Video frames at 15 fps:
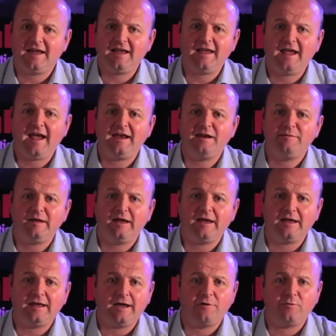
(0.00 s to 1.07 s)
a
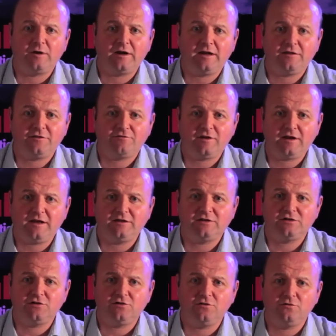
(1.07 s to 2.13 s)
NMEA
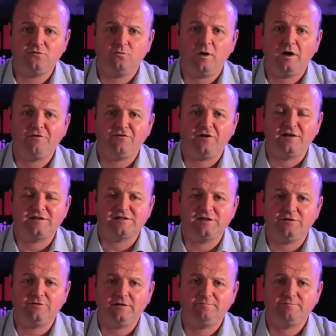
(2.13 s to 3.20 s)
0183 to Wi-Fi
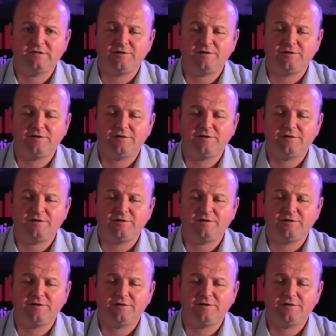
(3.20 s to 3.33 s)
server.